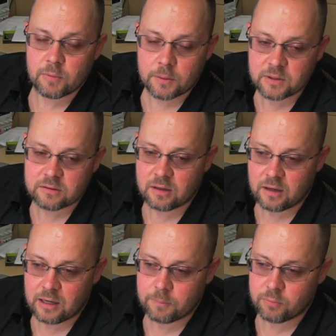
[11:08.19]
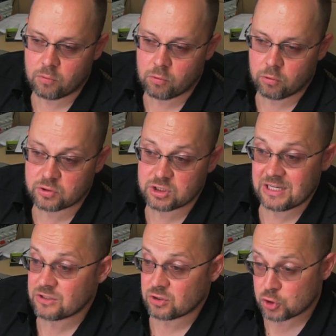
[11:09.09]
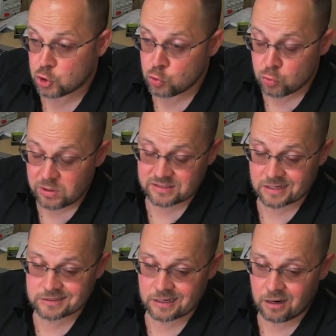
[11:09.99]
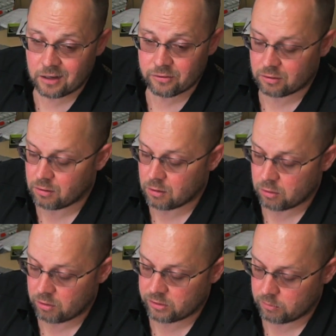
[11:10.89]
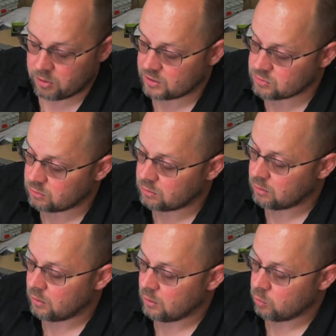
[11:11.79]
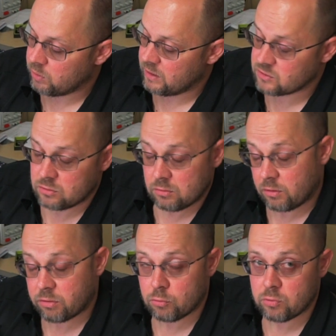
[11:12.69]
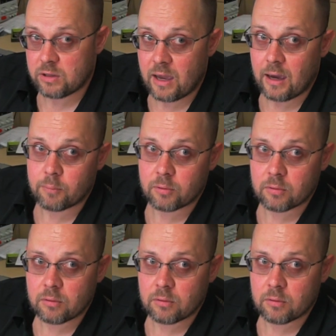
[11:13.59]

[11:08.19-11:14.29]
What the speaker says: update the app, or change a tune that's actually on the car or on the module, we can actually do it through the app.